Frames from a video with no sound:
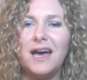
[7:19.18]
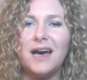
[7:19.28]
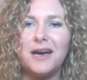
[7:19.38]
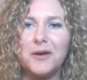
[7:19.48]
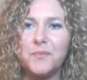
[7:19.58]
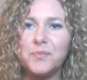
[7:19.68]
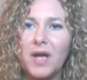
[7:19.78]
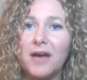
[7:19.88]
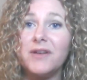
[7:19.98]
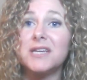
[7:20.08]
Um,
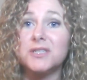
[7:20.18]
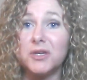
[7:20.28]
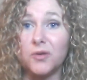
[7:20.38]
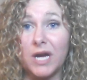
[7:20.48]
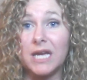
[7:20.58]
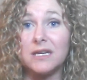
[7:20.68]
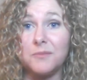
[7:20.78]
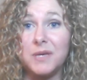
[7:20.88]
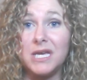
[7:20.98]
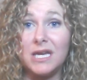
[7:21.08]
I've actually created
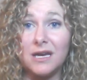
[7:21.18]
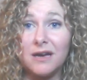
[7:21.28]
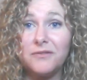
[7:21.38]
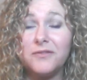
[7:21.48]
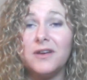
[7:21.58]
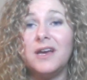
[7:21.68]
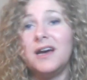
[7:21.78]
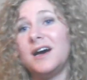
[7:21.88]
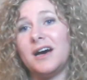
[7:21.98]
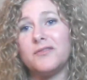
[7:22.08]
a PDF
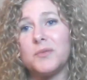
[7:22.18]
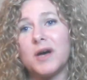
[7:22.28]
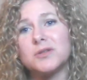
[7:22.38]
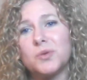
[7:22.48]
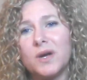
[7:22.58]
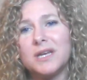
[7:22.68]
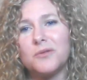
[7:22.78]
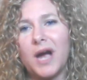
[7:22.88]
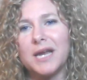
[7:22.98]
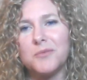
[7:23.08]
of about 20
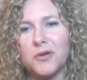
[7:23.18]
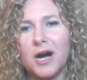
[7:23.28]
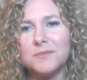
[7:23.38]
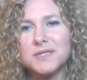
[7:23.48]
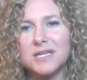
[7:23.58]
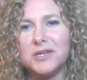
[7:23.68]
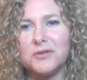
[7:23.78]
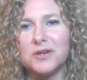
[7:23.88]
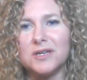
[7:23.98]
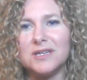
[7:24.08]
writing prompts that you
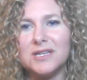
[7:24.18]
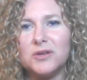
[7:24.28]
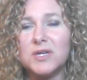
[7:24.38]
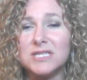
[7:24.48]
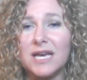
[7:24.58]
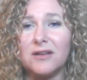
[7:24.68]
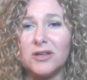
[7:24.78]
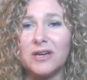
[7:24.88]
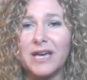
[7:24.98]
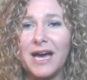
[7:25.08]
could you could take a
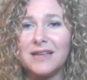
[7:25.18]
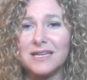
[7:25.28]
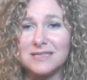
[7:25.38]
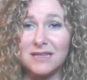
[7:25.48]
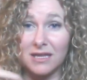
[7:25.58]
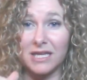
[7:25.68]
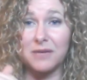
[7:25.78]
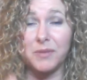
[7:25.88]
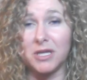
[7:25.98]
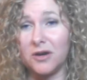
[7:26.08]
look at. That's in the
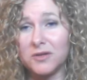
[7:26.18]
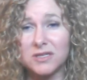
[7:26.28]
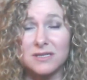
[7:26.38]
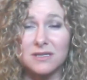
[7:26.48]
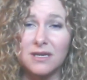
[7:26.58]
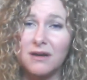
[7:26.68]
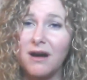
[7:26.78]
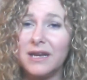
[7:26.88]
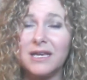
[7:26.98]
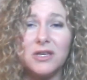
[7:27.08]
link below. You just click
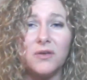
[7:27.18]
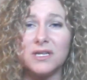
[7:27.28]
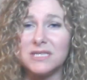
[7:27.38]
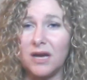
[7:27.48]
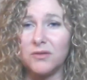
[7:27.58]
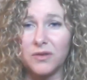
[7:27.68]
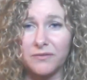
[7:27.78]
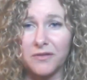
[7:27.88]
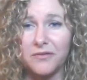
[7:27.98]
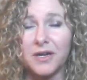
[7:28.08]
on it. You can download
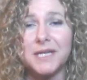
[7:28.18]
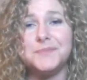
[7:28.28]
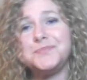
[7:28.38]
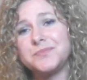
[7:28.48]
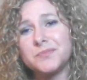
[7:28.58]
it for free.